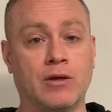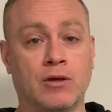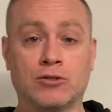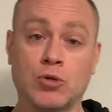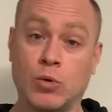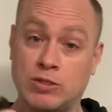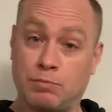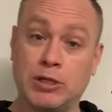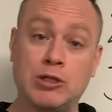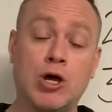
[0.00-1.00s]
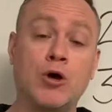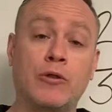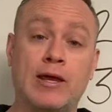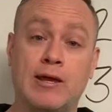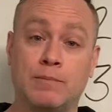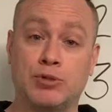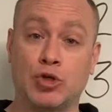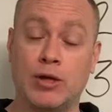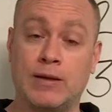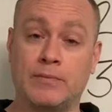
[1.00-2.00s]
So what's below the hip
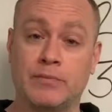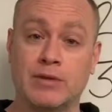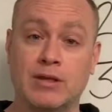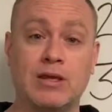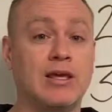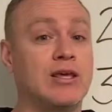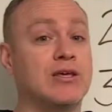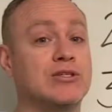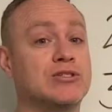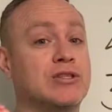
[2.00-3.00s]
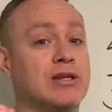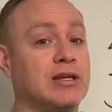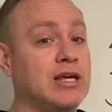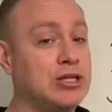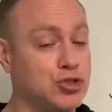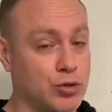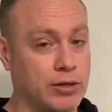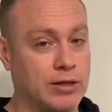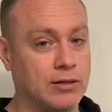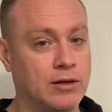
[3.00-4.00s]
joint is the knee
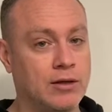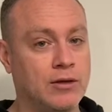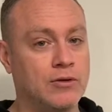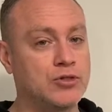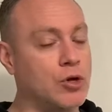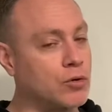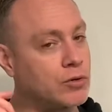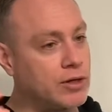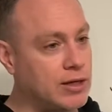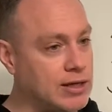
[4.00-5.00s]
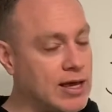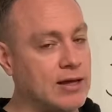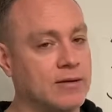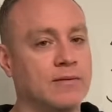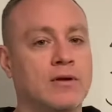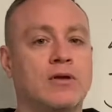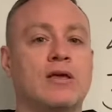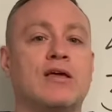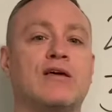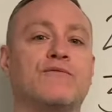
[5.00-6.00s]
joint. So again,
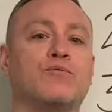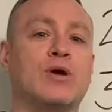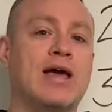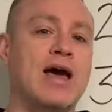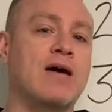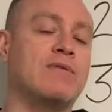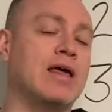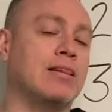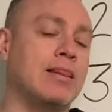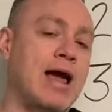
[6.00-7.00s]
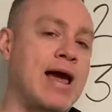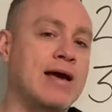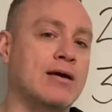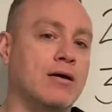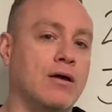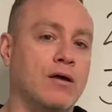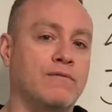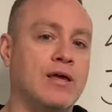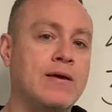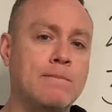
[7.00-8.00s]
if we have a lack of
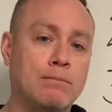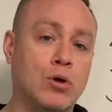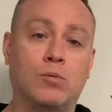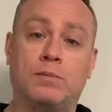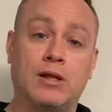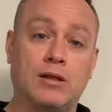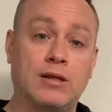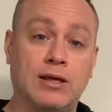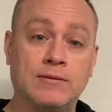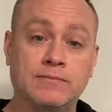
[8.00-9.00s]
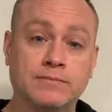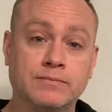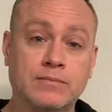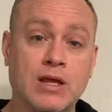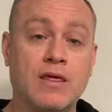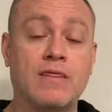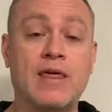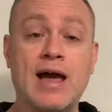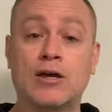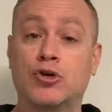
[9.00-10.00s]
hip mobility,
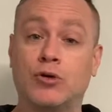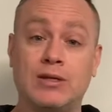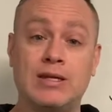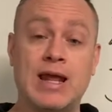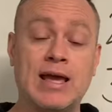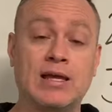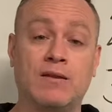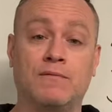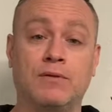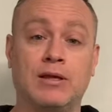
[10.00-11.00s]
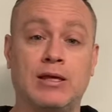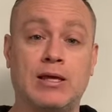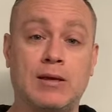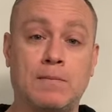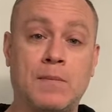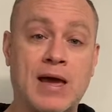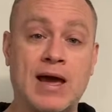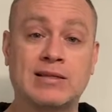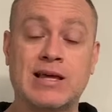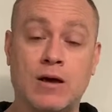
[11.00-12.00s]
that could negatively
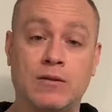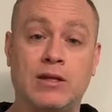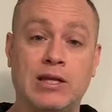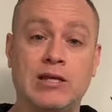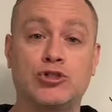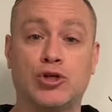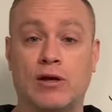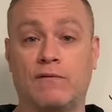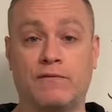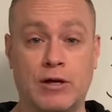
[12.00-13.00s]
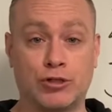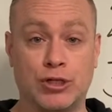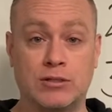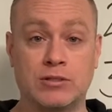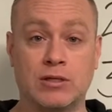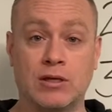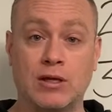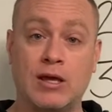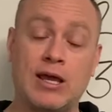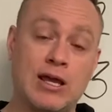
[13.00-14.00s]
impact how the knee joint functions
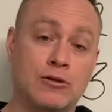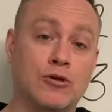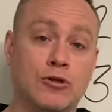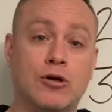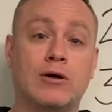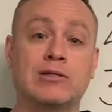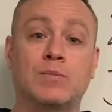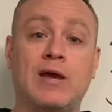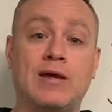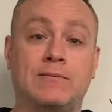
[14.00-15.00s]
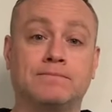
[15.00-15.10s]
and could cause pain.